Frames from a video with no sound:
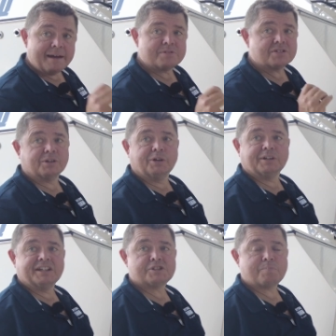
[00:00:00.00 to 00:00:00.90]

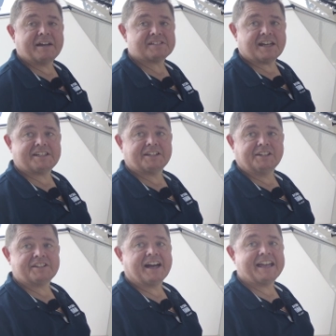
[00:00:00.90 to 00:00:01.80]
absolutely
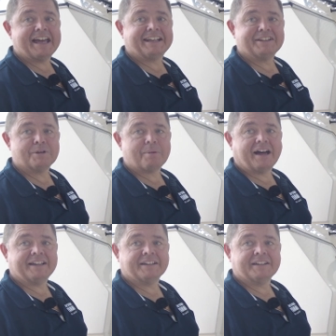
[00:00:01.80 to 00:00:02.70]
spectacular day out in the bay.